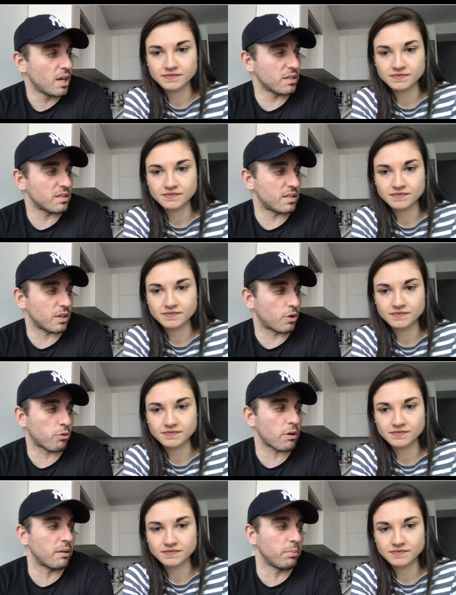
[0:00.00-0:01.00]
Speaker 1: because it's
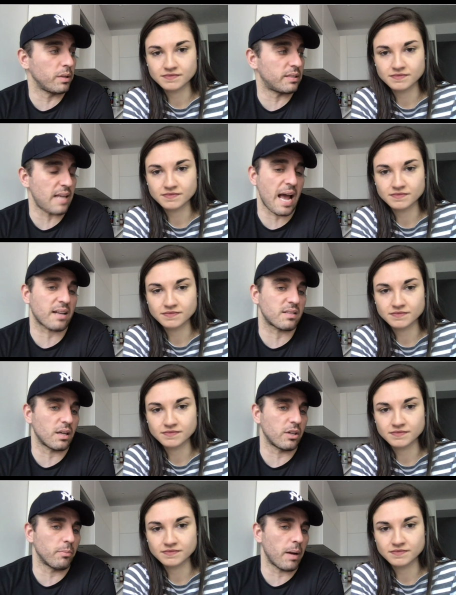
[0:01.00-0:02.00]
incredibly taxing on
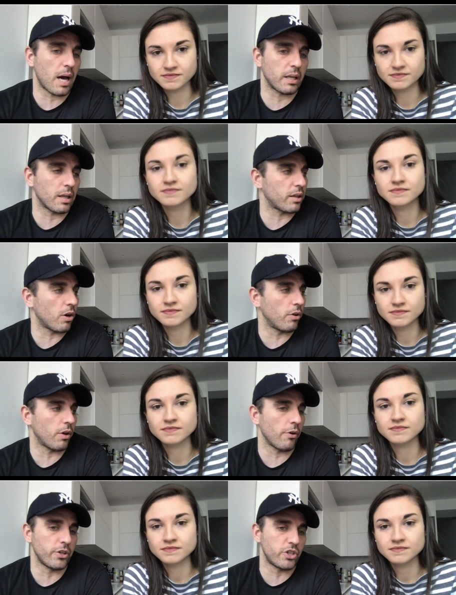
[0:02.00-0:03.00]
your body, like all, all
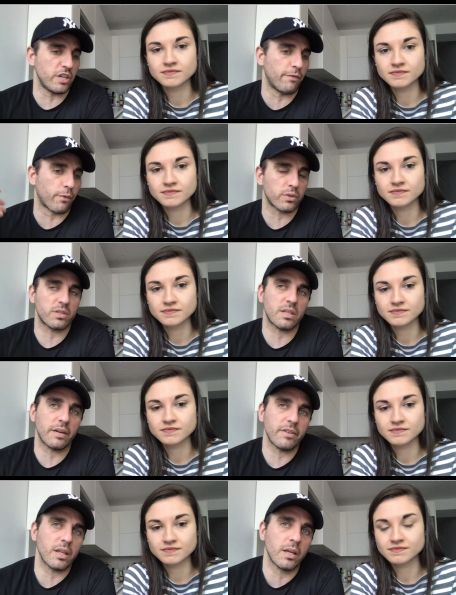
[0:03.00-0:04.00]
the G forces and
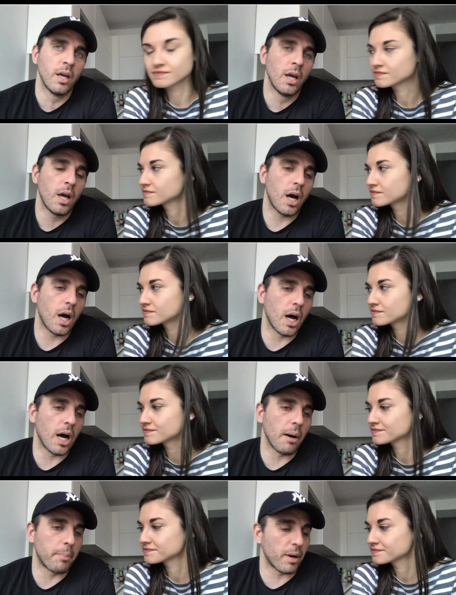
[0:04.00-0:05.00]
everything.
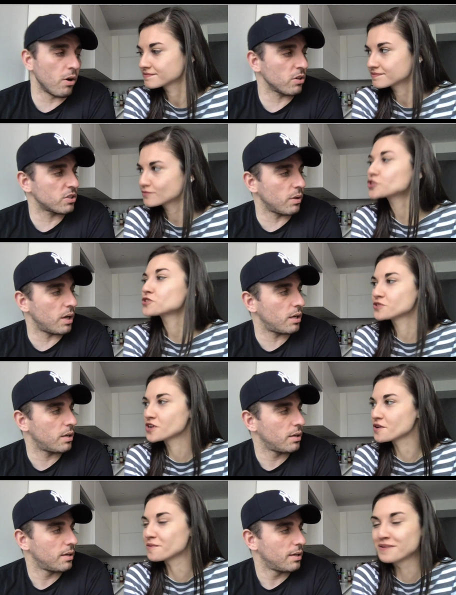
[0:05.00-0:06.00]
Uh, but also, what you
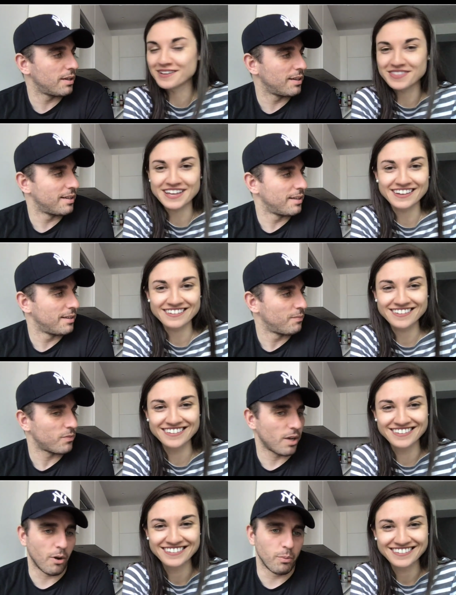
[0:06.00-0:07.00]
Speaker 2: know about that?
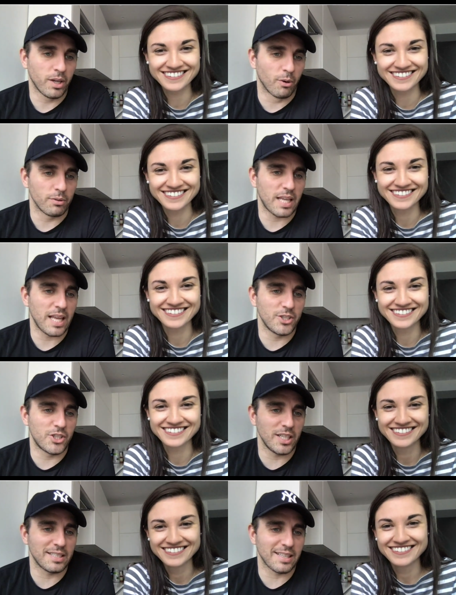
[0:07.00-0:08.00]
Speaker 1: Oh, we going 10
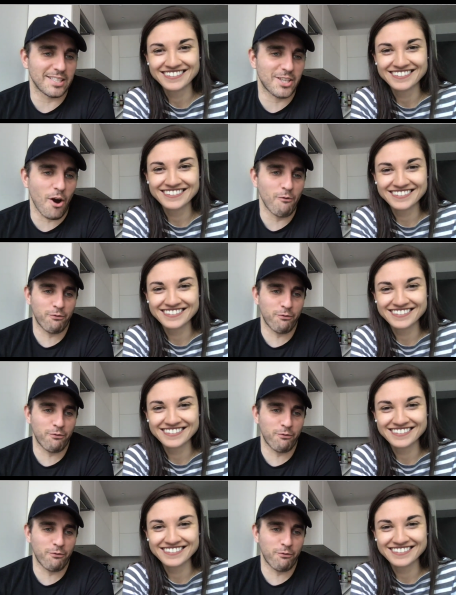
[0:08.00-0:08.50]
G's. Let's go.